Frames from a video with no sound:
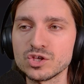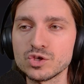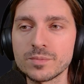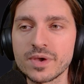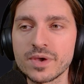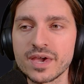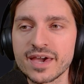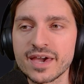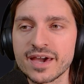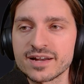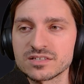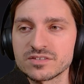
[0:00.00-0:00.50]
You
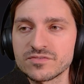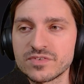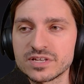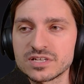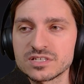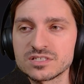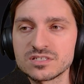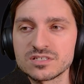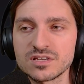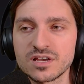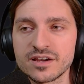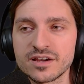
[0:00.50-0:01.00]
may
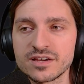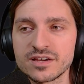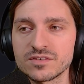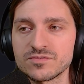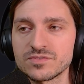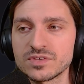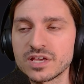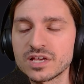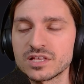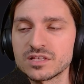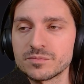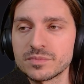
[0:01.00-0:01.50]
activate a side
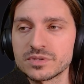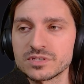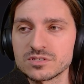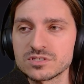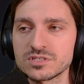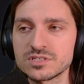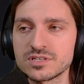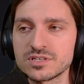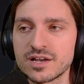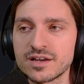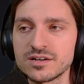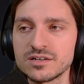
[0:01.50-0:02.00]
of the
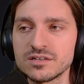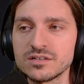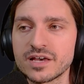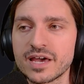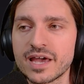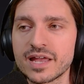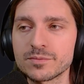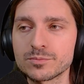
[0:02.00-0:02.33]
elemental style